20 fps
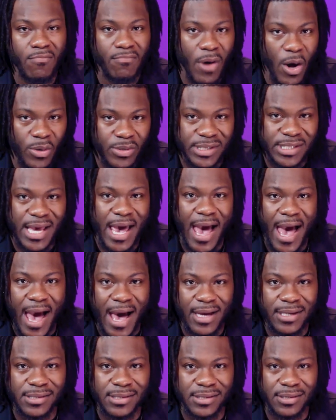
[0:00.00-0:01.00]
most
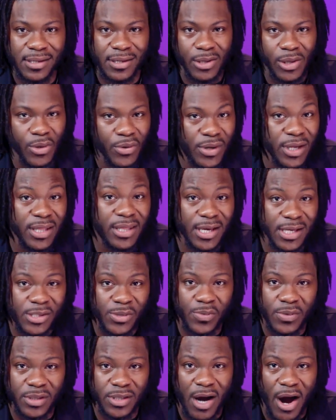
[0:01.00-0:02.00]
tags, including
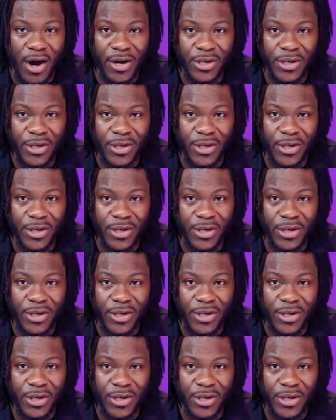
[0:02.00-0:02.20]
this one, are